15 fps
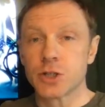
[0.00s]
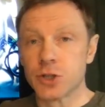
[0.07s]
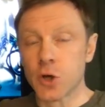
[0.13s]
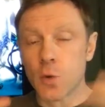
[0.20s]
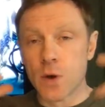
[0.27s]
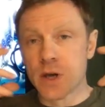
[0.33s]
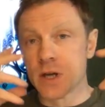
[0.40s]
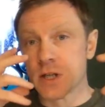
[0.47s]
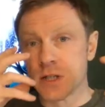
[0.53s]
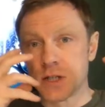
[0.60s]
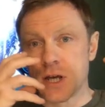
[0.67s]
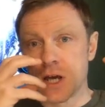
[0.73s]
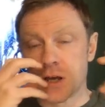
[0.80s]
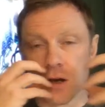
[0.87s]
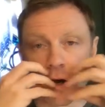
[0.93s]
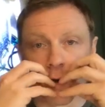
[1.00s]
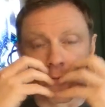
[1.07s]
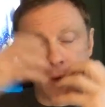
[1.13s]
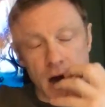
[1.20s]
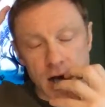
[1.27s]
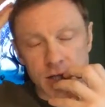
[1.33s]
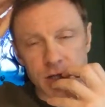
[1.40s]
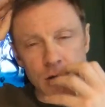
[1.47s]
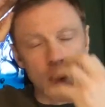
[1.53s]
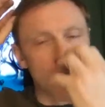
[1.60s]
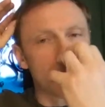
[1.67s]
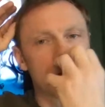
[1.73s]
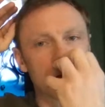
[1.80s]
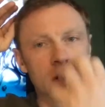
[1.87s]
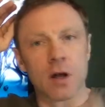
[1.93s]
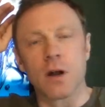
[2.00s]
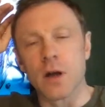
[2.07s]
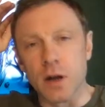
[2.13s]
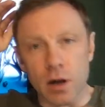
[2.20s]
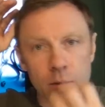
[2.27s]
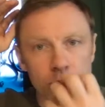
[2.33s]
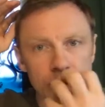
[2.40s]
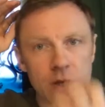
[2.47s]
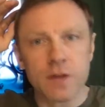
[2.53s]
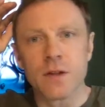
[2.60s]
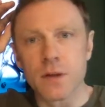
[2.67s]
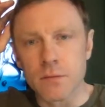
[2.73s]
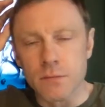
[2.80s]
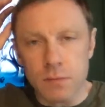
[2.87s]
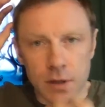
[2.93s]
so we can take our mask off and our breathing